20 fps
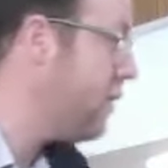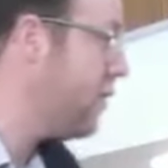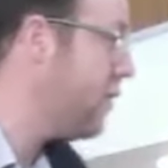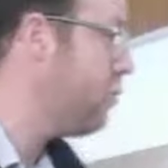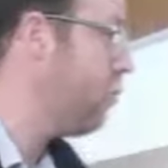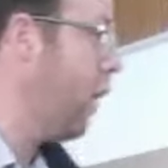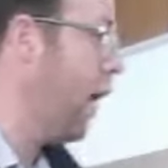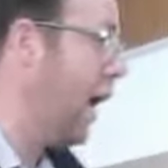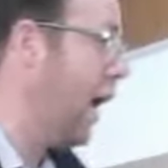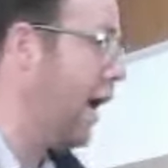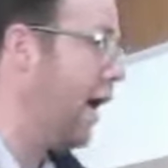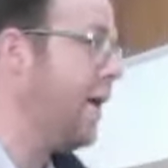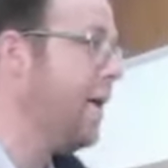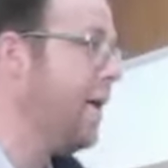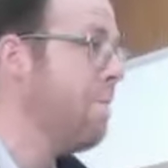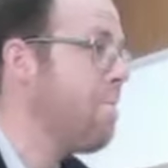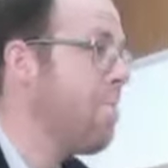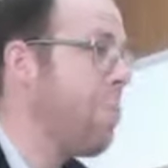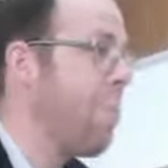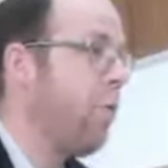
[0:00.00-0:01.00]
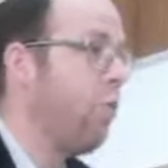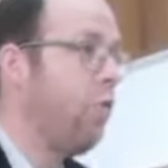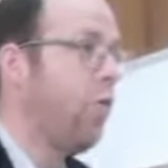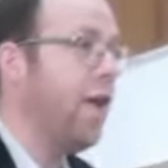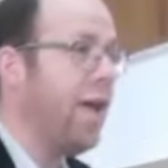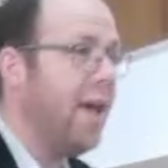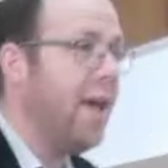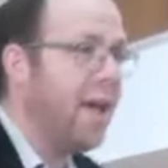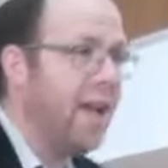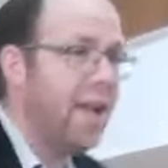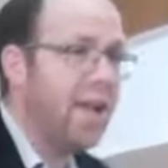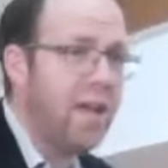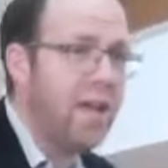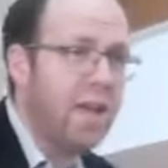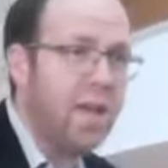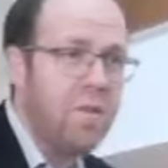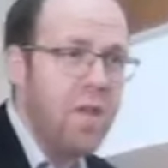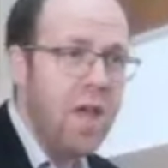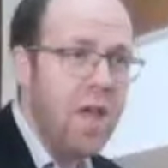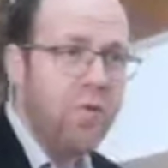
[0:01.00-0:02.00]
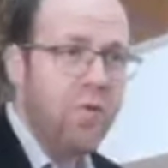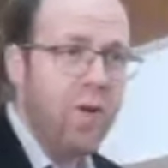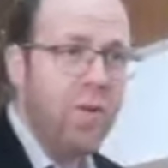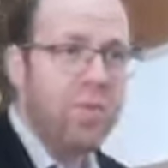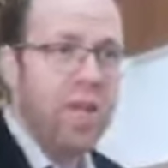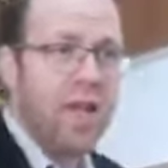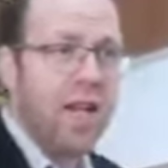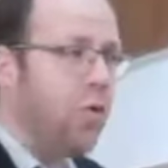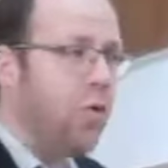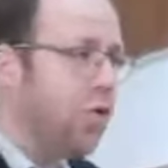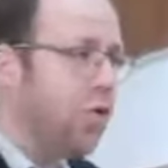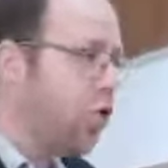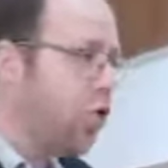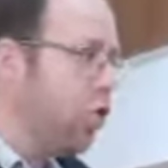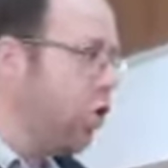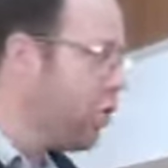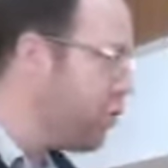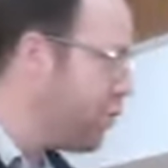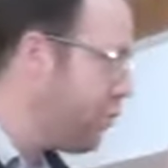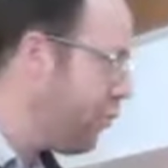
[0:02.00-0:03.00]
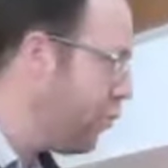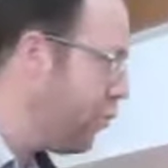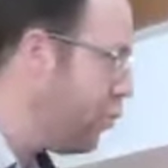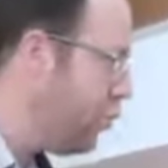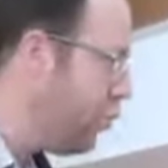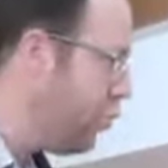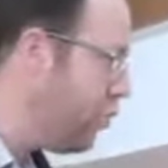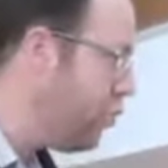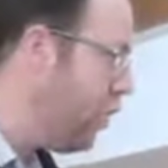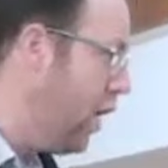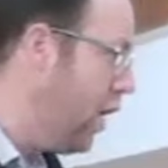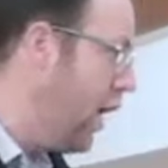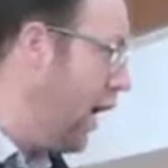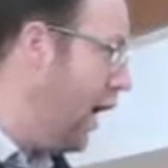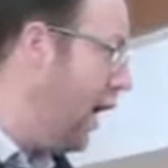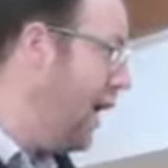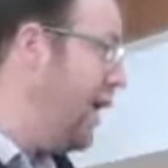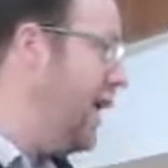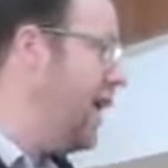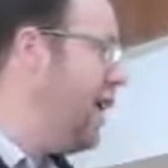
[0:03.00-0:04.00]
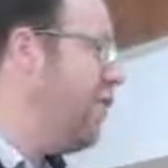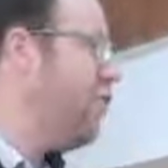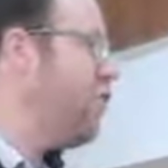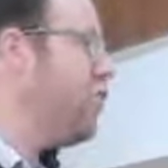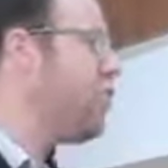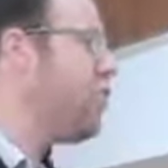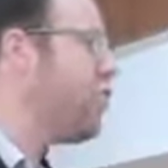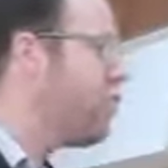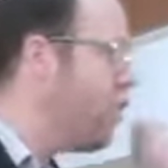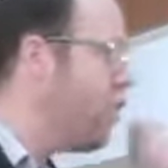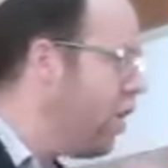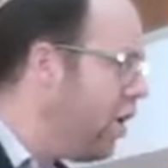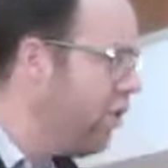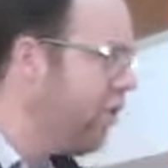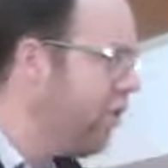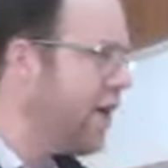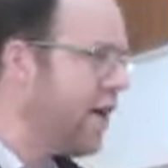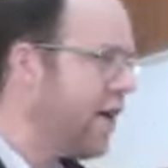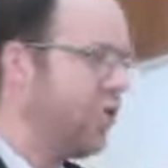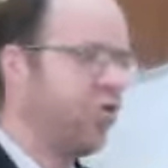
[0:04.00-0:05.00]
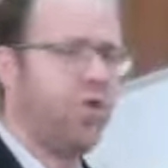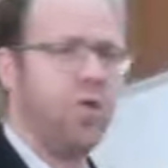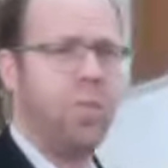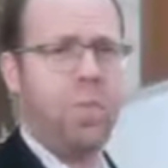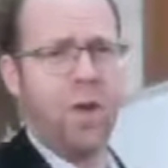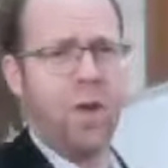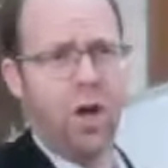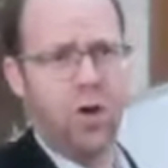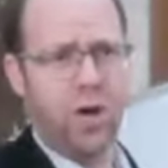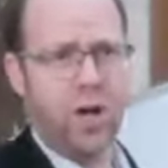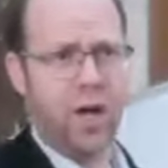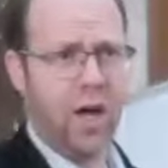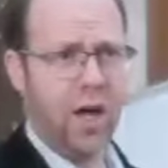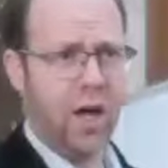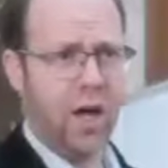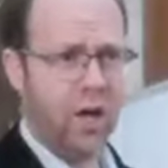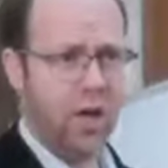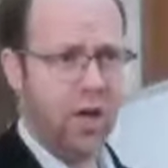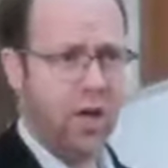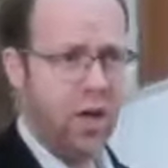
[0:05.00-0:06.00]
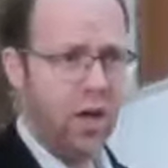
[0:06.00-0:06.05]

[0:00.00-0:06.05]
He says, why? Really, if I'm dealing with cooked food, even stirring it should be okay.